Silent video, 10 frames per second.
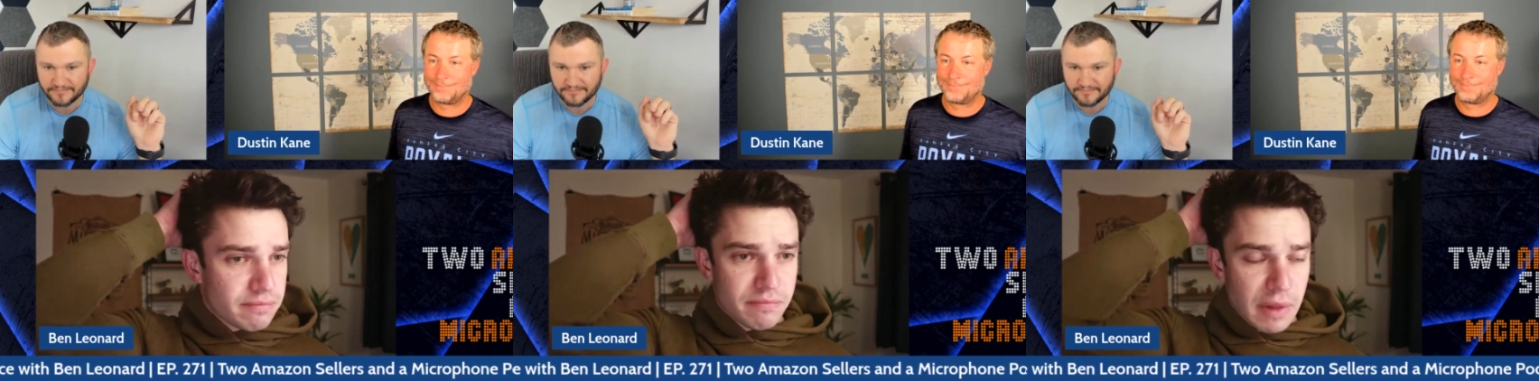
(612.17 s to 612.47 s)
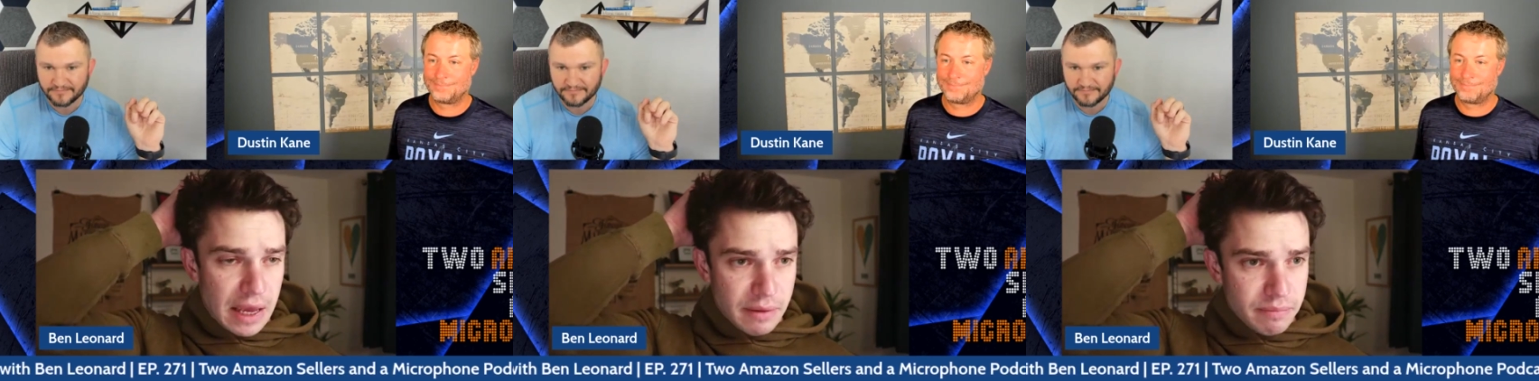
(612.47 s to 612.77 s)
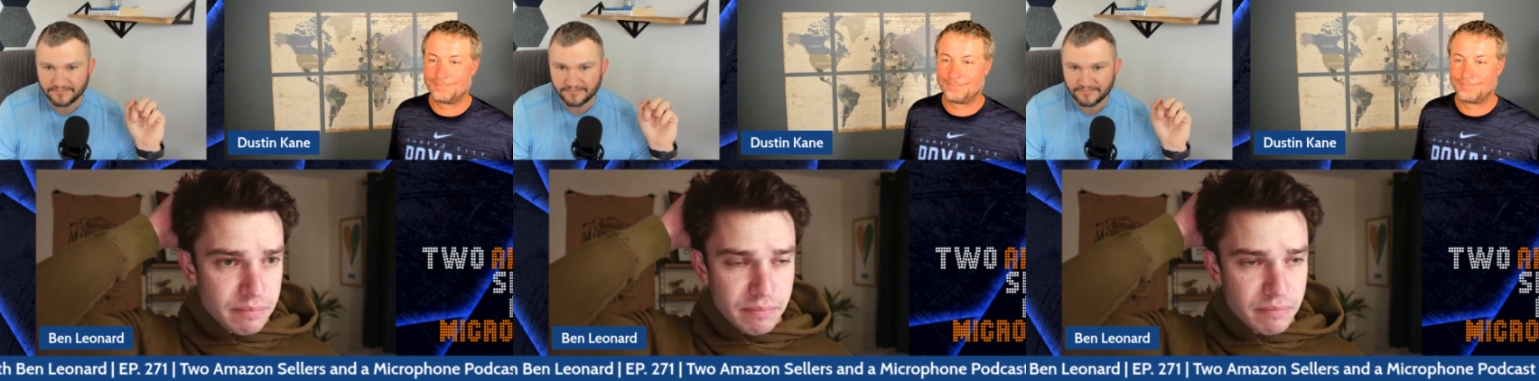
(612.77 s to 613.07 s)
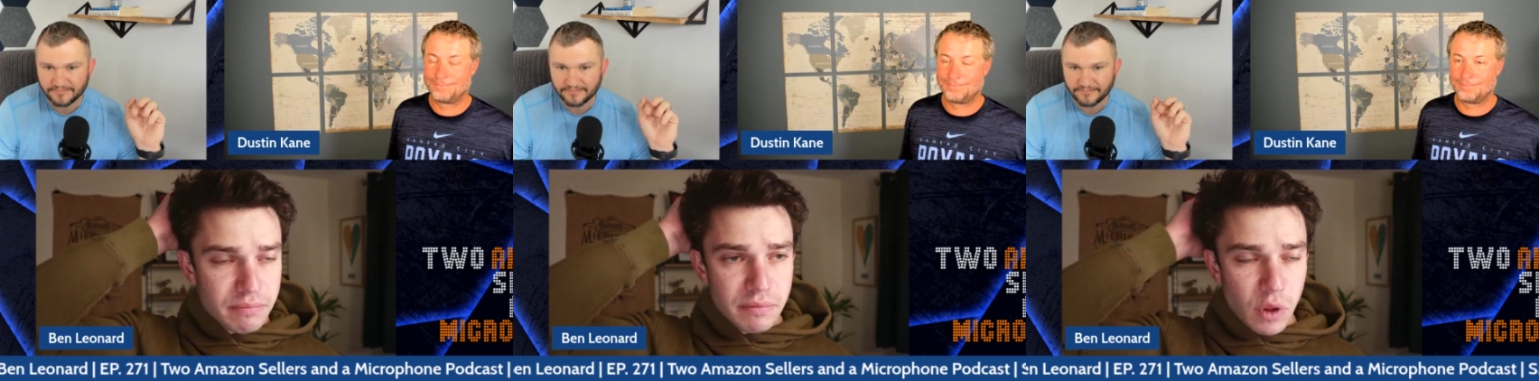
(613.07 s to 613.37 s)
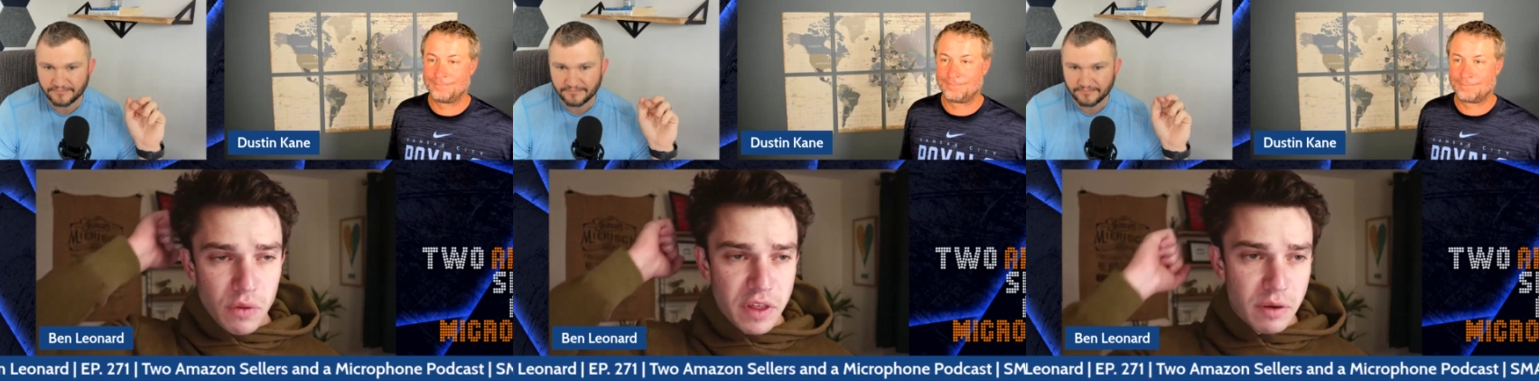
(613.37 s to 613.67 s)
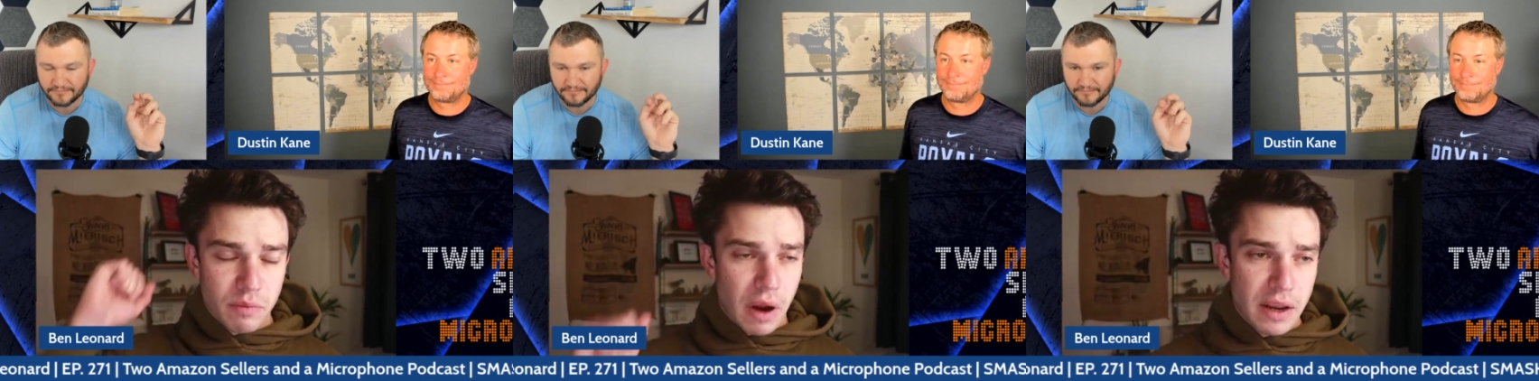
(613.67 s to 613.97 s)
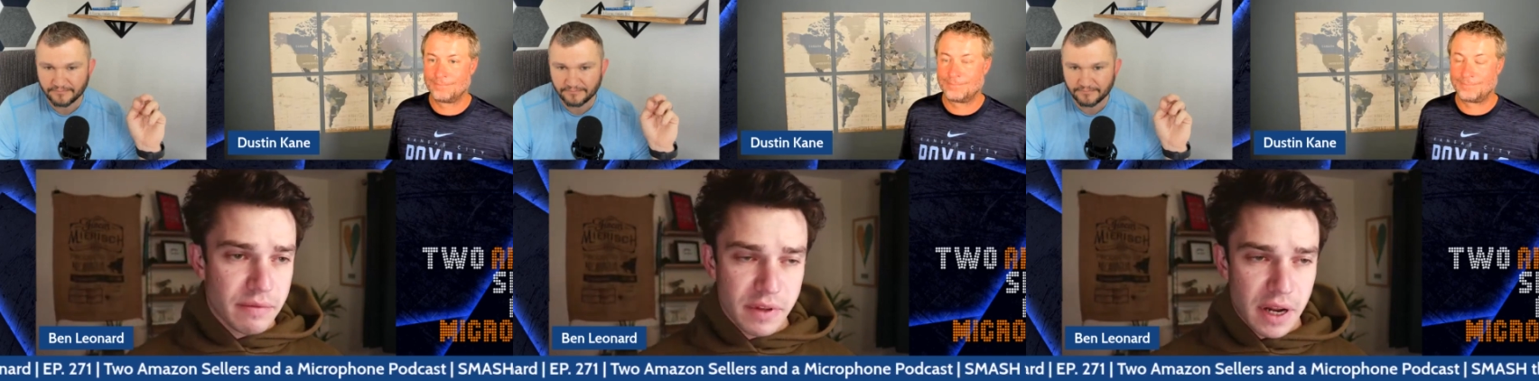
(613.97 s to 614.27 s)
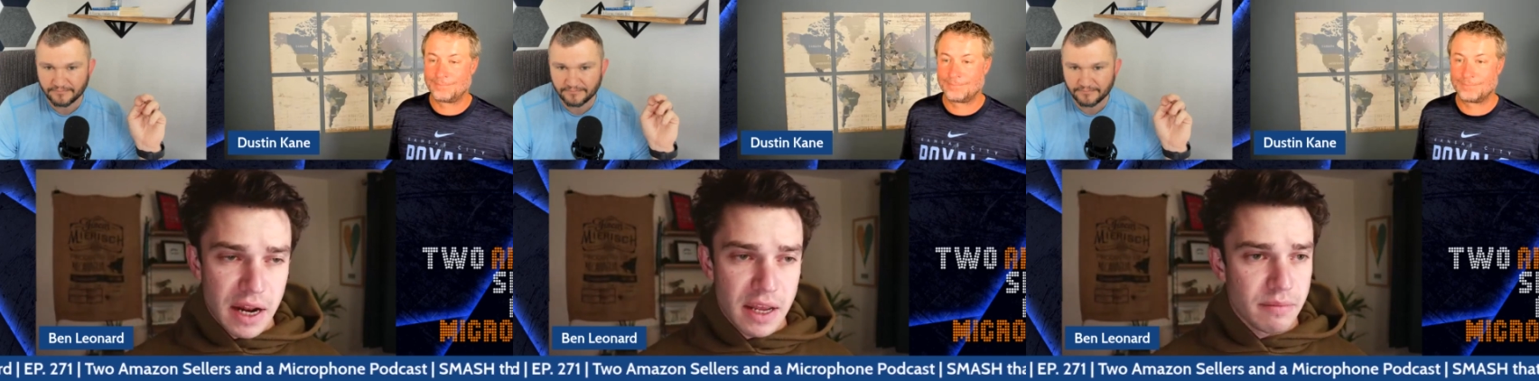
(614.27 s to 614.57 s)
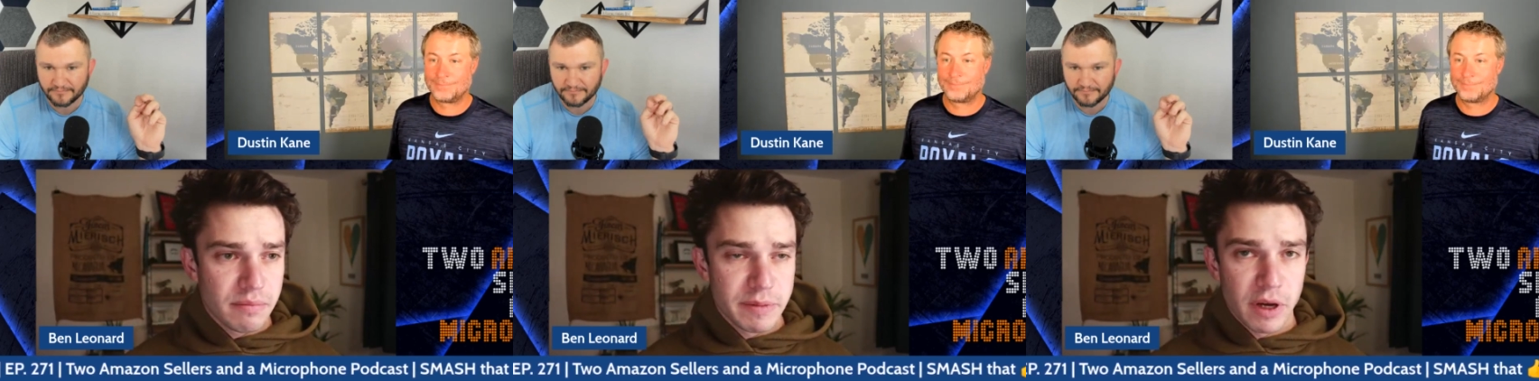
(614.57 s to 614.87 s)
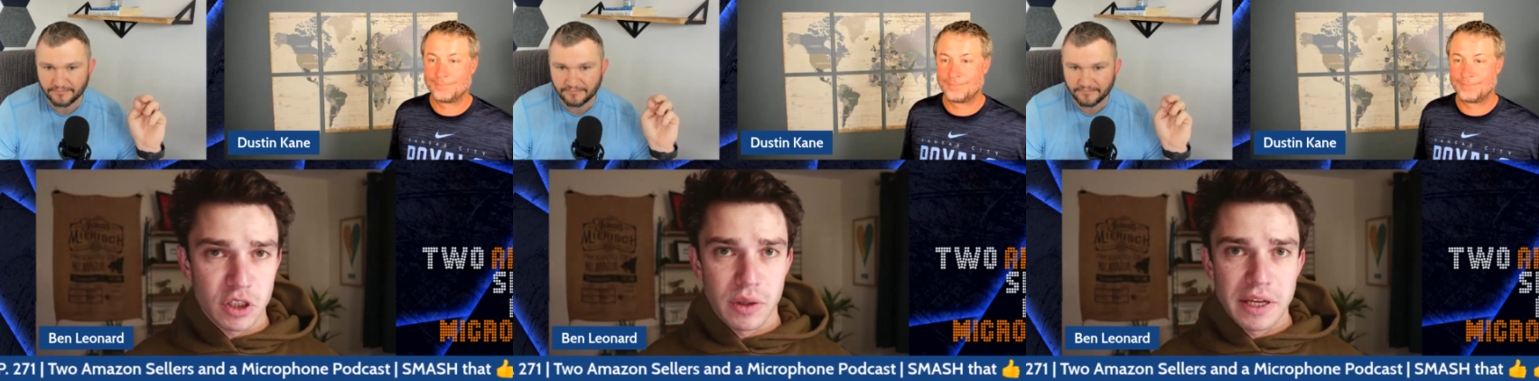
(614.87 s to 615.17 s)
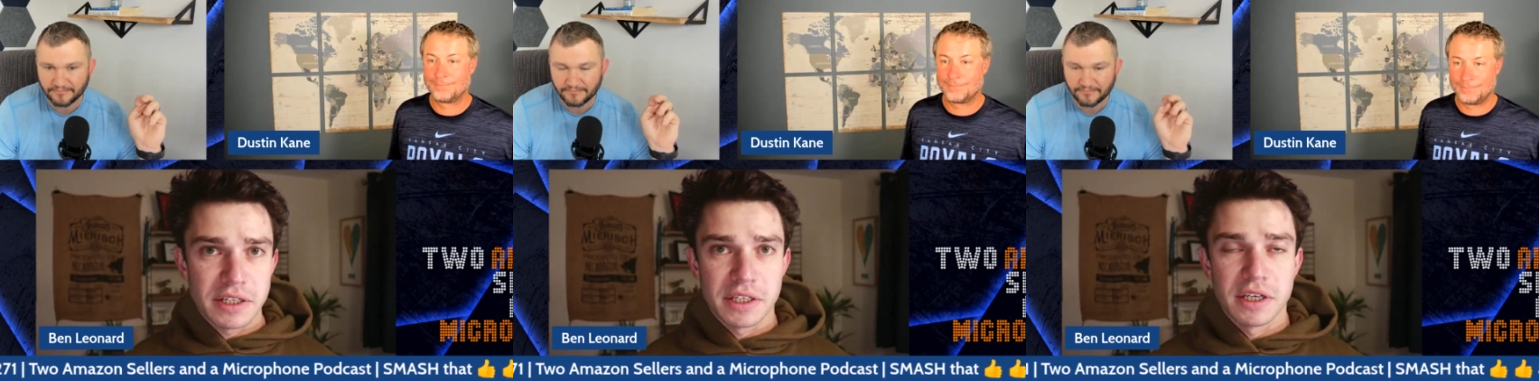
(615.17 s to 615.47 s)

Speaker 1: Like, don't think I did any special editing.